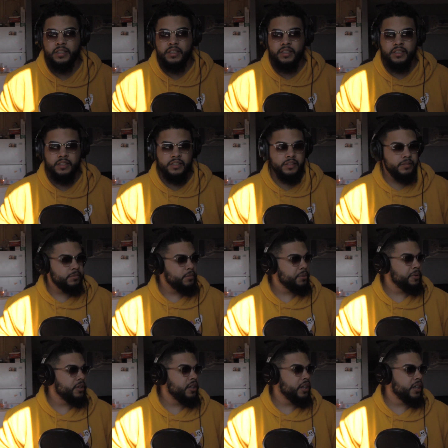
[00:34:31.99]
The
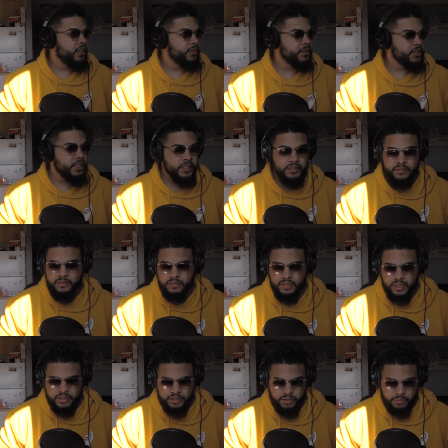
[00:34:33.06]
memory card was like,
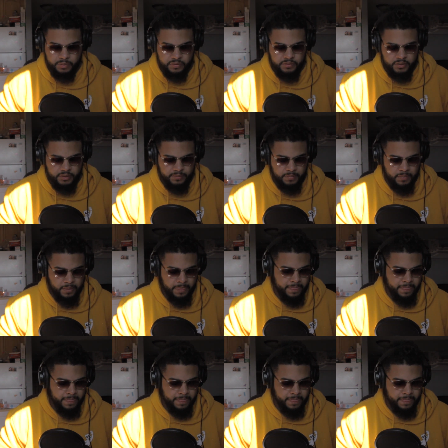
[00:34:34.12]
got super full.